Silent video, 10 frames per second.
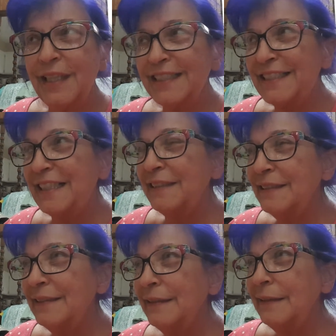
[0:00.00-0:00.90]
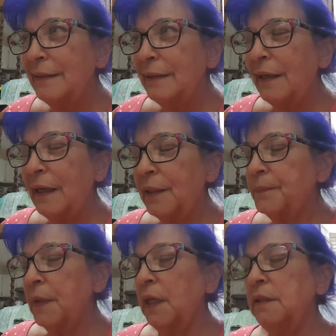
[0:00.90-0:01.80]
That's it.
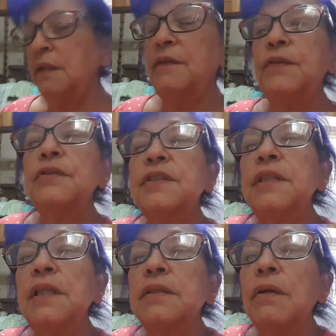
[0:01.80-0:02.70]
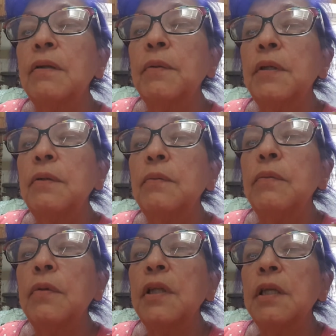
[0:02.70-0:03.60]
And if you'll see, it's all
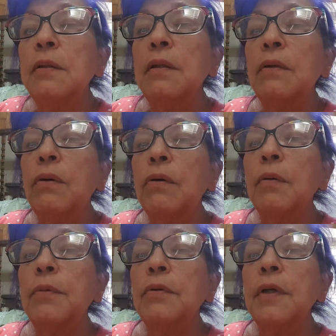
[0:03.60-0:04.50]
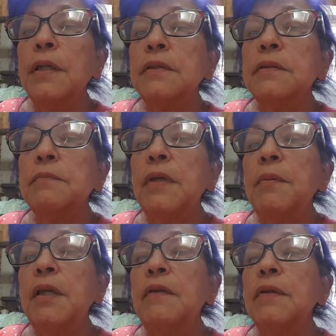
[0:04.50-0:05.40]
really horrible. And it's
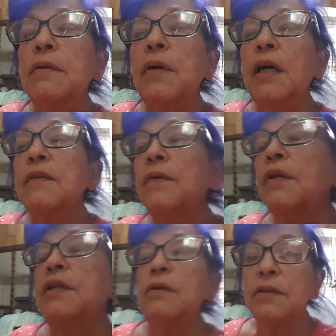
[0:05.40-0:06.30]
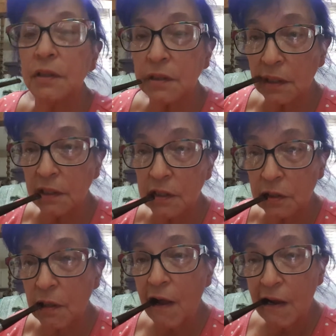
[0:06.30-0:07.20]
maybe even cracked for all I know because it's a
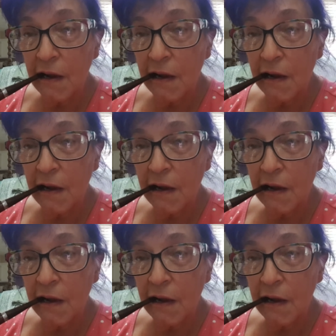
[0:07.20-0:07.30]
clincher.